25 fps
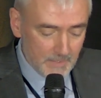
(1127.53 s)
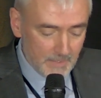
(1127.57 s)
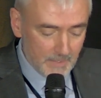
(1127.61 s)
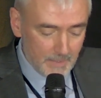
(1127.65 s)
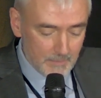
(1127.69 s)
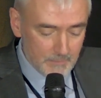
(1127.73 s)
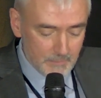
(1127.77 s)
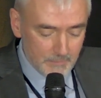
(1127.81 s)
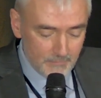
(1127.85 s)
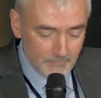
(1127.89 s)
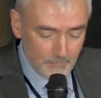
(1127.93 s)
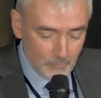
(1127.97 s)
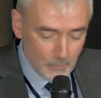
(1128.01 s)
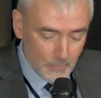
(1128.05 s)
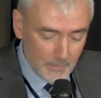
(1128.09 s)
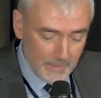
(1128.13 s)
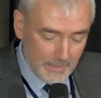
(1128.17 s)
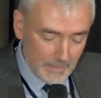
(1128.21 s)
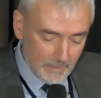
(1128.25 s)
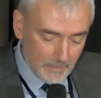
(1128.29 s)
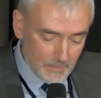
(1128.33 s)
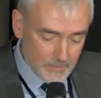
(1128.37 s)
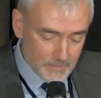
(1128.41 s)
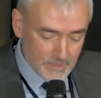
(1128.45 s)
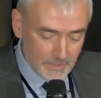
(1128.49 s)
before we
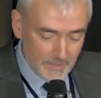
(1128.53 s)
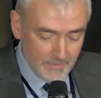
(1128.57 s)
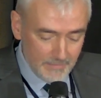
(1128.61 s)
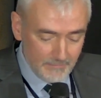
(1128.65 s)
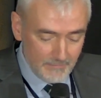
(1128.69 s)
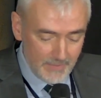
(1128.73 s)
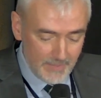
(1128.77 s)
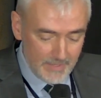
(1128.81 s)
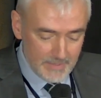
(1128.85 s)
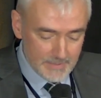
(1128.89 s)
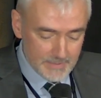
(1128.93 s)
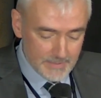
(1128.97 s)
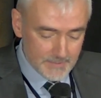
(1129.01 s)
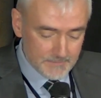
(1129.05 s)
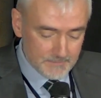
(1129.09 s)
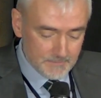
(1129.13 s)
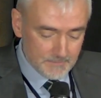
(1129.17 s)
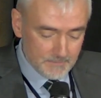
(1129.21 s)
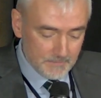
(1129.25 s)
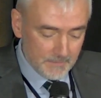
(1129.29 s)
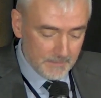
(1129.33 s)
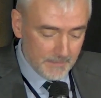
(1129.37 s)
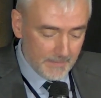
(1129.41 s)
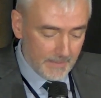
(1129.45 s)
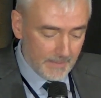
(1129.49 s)
close the event.
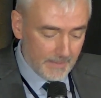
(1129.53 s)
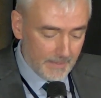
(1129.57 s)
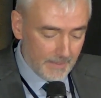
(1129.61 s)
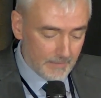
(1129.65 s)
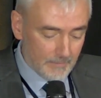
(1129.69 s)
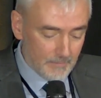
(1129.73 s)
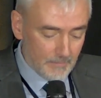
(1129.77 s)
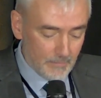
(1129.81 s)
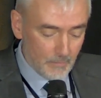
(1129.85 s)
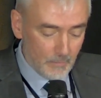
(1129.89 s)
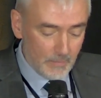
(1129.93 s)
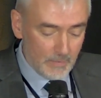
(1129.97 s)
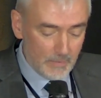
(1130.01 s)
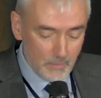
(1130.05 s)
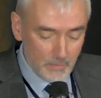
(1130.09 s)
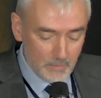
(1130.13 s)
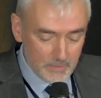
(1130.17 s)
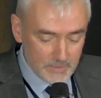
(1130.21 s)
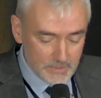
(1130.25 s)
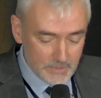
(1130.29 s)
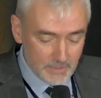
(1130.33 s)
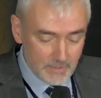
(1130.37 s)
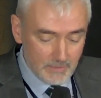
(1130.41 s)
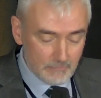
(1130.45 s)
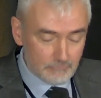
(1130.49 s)
We
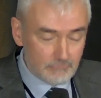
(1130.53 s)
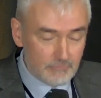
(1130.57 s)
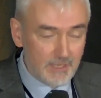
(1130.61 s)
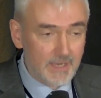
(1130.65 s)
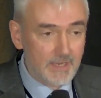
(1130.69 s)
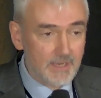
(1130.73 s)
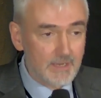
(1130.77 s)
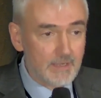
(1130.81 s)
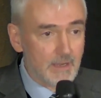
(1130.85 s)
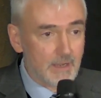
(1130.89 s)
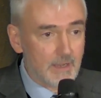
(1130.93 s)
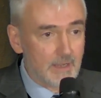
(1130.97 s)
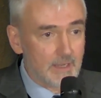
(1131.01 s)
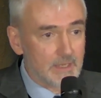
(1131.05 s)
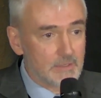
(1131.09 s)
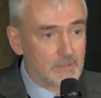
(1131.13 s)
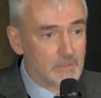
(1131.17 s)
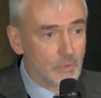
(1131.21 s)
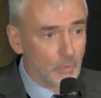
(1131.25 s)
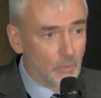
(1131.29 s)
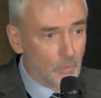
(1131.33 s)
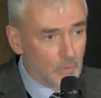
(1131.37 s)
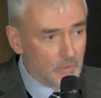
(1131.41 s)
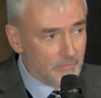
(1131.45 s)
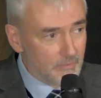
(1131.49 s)
want to recognize
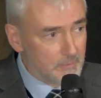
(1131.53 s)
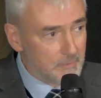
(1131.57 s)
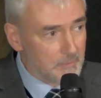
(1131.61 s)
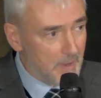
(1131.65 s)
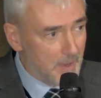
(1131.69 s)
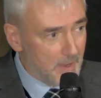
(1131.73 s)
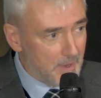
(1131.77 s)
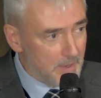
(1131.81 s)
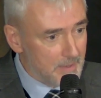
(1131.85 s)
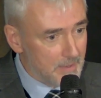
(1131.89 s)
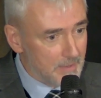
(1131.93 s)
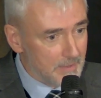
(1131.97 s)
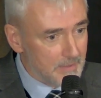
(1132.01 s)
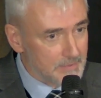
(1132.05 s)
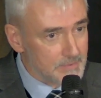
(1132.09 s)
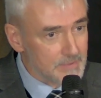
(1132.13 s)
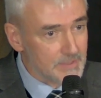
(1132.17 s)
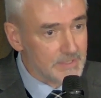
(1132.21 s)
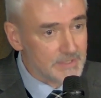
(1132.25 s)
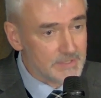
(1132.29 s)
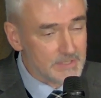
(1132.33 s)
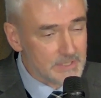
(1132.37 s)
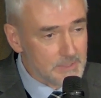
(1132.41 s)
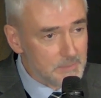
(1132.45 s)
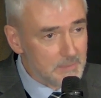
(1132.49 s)
all of the partners.
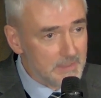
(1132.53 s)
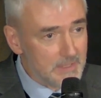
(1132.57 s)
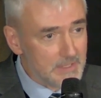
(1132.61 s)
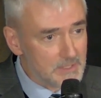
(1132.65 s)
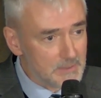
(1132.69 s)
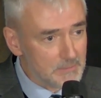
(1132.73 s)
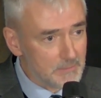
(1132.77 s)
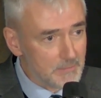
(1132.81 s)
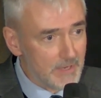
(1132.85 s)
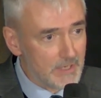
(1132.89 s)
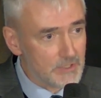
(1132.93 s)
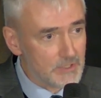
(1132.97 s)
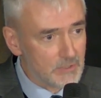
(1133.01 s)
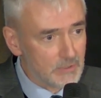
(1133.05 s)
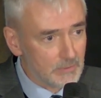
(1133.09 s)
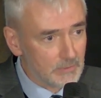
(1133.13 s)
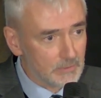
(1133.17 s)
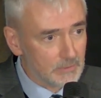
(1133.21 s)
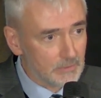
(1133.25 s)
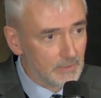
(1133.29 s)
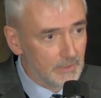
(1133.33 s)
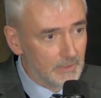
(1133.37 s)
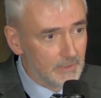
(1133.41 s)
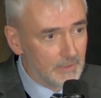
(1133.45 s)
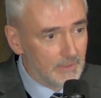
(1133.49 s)
This has been a
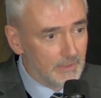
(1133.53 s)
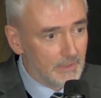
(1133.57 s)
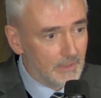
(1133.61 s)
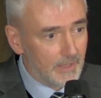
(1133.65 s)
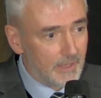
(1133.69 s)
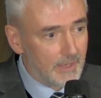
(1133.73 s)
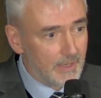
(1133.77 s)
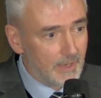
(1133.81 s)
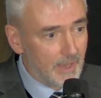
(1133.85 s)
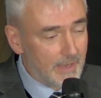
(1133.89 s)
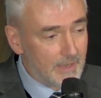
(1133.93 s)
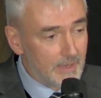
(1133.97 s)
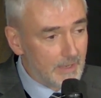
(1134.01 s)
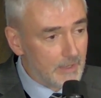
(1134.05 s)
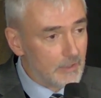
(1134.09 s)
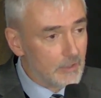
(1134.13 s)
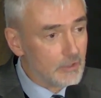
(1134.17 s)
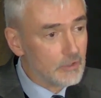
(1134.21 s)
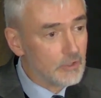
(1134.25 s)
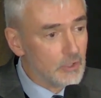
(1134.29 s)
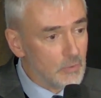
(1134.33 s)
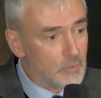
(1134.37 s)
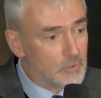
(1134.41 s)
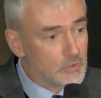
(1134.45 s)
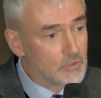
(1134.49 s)
special and an
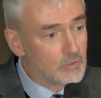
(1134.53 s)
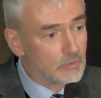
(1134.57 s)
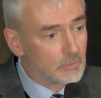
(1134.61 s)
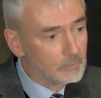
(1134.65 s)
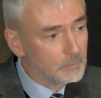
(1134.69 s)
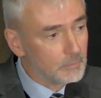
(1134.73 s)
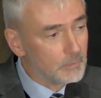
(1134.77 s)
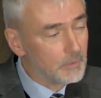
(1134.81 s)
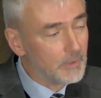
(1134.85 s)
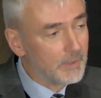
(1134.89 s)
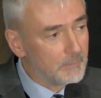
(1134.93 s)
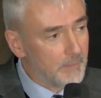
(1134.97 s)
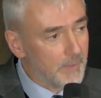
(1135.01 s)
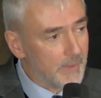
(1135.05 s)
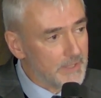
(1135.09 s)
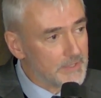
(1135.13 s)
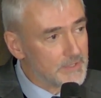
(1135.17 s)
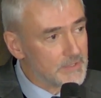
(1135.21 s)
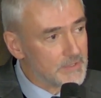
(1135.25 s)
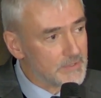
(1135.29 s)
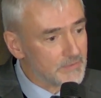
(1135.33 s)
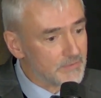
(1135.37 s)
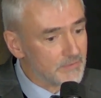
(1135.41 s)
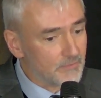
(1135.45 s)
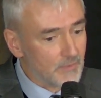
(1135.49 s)
unusual Putting
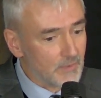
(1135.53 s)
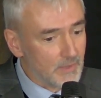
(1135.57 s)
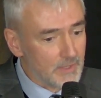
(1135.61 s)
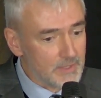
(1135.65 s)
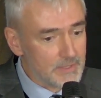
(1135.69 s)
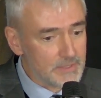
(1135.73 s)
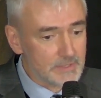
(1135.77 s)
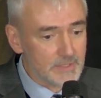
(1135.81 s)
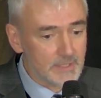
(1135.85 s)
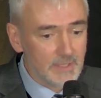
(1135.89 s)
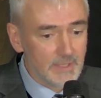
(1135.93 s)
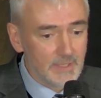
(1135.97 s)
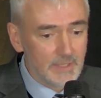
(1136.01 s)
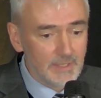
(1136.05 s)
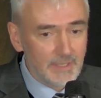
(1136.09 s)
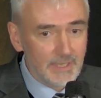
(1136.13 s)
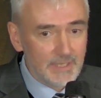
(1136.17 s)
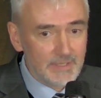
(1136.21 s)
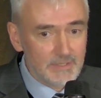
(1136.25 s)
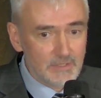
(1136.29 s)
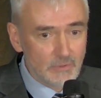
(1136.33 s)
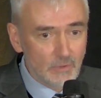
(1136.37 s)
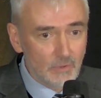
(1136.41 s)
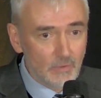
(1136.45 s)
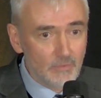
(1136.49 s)
Patients First.
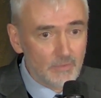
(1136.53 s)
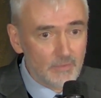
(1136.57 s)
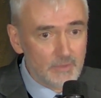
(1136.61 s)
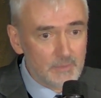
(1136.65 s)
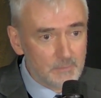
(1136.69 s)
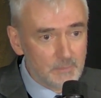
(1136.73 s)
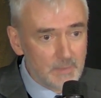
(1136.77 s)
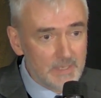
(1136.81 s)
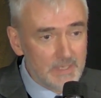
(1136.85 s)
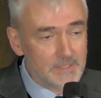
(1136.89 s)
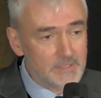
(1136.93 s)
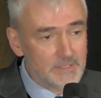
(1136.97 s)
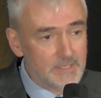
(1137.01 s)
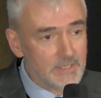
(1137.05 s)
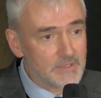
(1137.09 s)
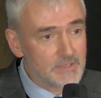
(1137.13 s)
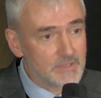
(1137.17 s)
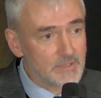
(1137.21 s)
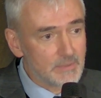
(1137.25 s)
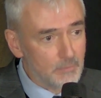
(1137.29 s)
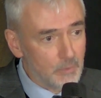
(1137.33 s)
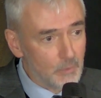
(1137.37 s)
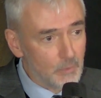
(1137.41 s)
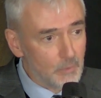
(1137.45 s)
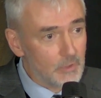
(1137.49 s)
It's not the BC
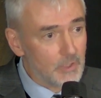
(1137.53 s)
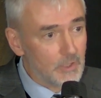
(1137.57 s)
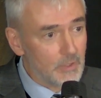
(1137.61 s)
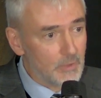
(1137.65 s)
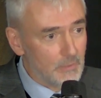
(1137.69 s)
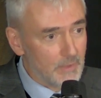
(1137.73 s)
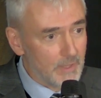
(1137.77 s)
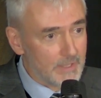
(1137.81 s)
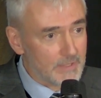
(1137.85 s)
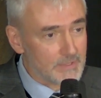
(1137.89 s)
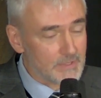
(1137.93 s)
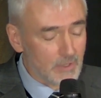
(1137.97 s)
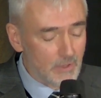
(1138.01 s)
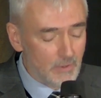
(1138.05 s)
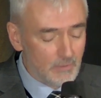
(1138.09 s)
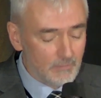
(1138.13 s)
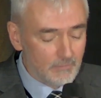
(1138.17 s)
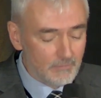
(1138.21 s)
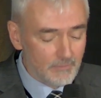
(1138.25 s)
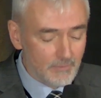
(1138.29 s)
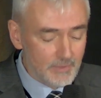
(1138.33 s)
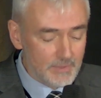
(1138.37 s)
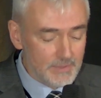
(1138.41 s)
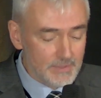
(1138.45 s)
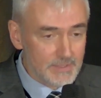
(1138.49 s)
Support Units
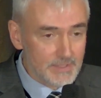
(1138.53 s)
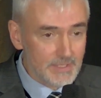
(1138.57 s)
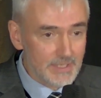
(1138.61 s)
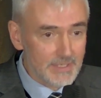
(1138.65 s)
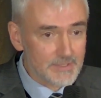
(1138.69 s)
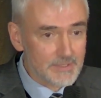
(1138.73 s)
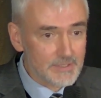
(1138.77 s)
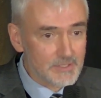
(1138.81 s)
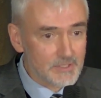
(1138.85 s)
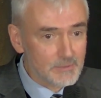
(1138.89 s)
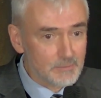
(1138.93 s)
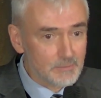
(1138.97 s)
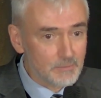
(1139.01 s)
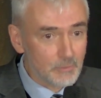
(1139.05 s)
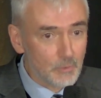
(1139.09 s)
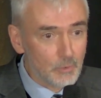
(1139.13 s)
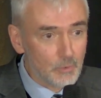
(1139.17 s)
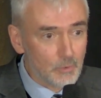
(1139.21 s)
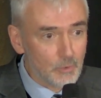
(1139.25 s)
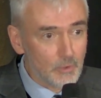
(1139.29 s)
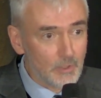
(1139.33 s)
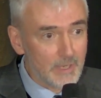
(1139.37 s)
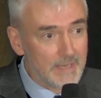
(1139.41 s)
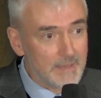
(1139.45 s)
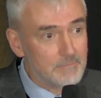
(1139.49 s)
conference, it's
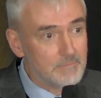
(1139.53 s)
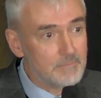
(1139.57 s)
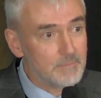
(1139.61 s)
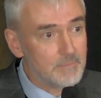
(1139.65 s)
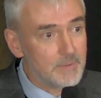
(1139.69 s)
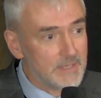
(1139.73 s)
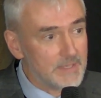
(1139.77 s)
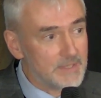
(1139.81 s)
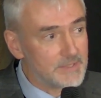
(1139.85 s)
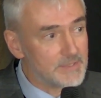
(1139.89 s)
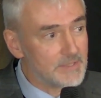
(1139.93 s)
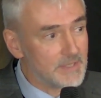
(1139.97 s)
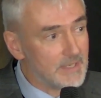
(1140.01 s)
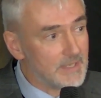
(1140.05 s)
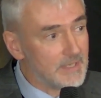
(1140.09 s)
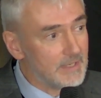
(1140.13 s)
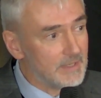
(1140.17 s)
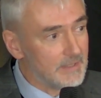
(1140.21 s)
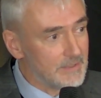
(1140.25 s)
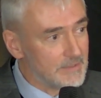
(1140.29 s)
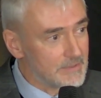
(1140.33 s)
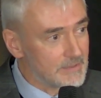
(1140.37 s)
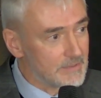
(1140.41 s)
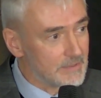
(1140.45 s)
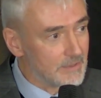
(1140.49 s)
SPORE
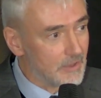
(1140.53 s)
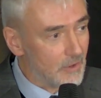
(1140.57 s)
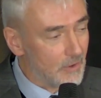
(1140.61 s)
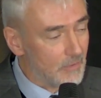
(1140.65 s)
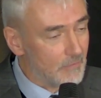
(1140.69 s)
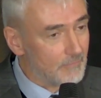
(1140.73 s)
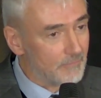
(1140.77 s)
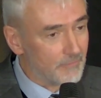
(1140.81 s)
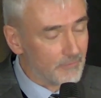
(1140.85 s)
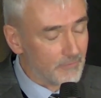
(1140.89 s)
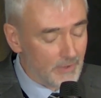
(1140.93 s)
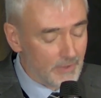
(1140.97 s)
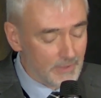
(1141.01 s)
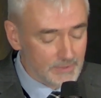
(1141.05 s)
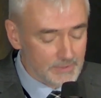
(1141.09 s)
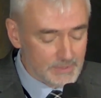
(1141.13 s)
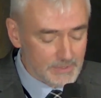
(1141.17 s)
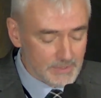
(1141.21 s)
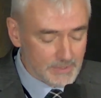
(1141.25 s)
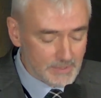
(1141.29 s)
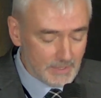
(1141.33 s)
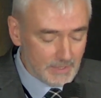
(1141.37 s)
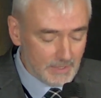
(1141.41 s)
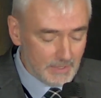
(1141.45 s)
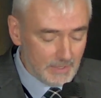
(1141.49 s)
UNBC's
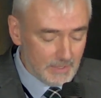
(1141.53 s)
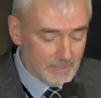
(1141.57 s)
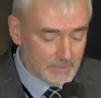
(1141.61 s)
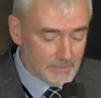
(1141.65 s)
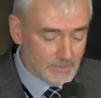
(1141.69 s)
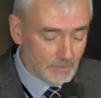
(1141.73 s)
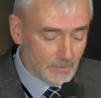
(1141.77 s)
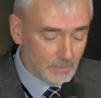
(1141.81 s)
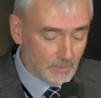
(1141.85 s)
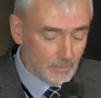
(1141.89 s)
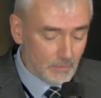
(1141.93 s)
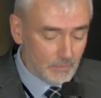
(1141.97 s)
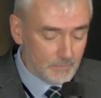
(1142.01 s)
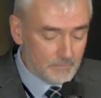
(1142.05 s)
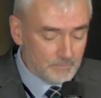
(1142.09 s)
conference. So